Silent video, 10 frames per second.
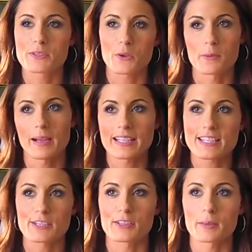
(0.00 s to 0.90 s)
so it might
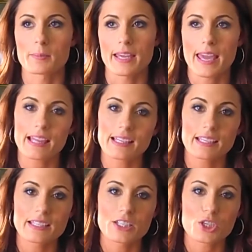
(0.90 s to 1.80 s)
still look a bit
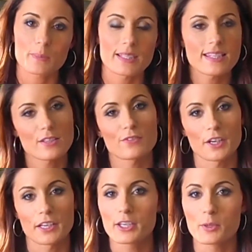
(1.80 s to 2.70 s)
alienish, but still
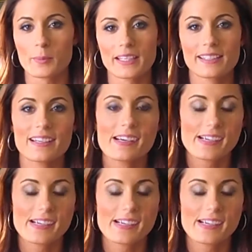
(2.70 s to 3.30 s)
very human.